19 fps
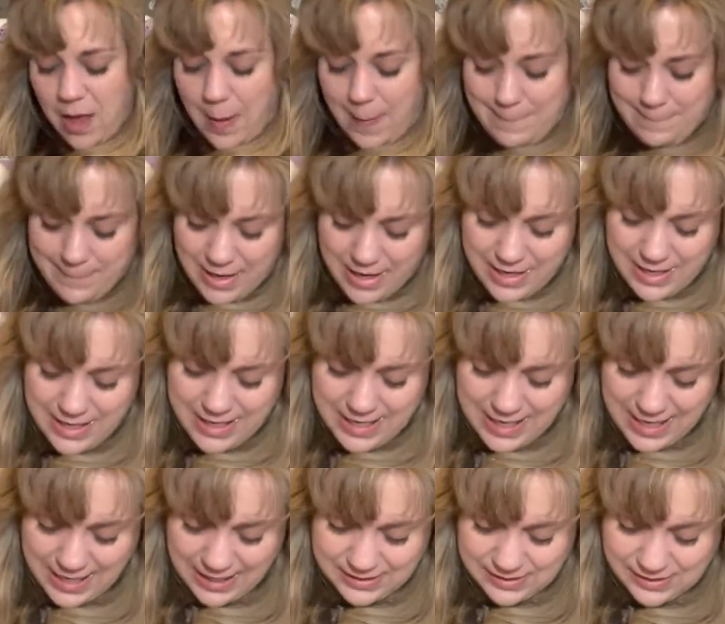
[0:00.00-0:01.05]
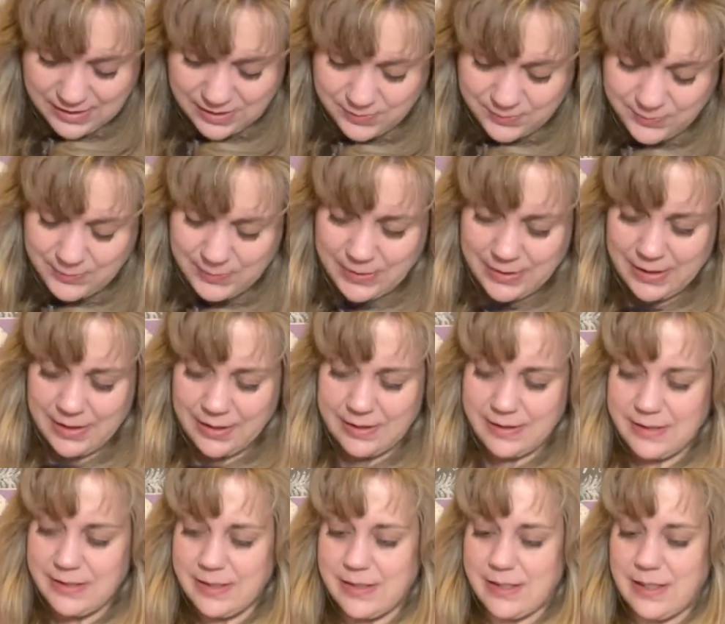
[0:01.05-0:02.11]
My next one
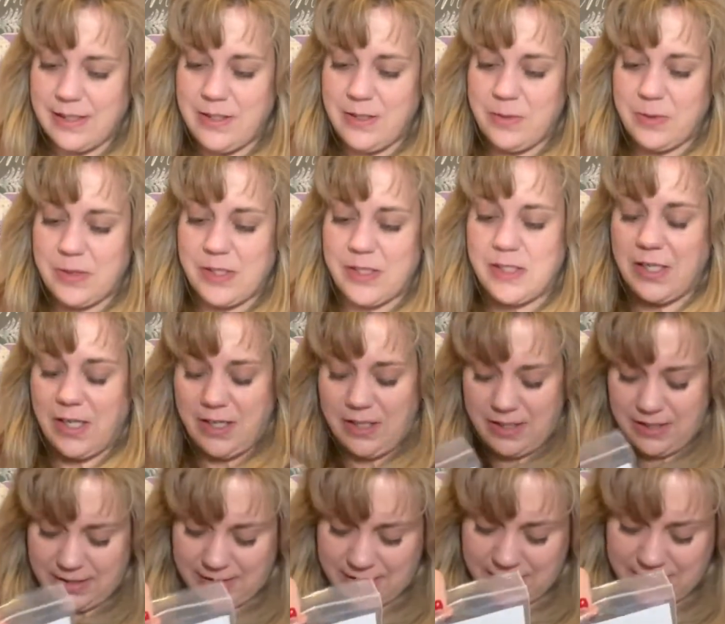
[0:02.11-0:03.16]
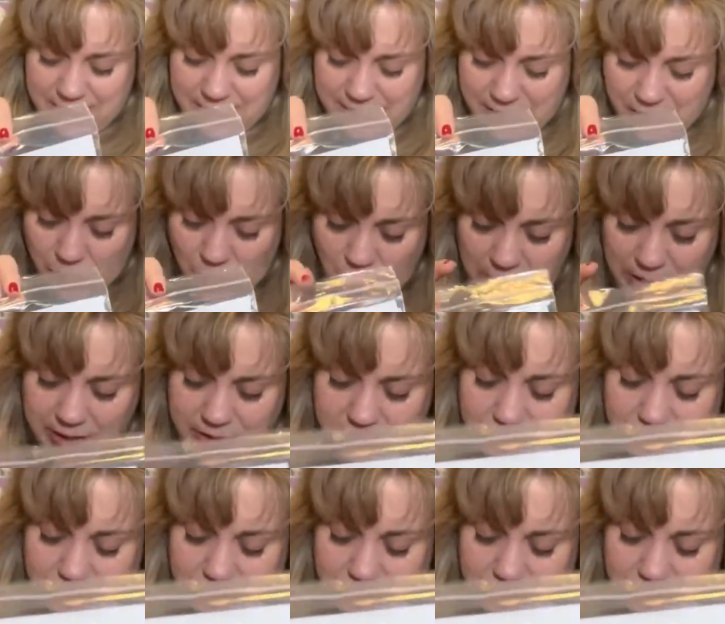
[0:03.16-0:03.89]
is a newer start. This is Quaker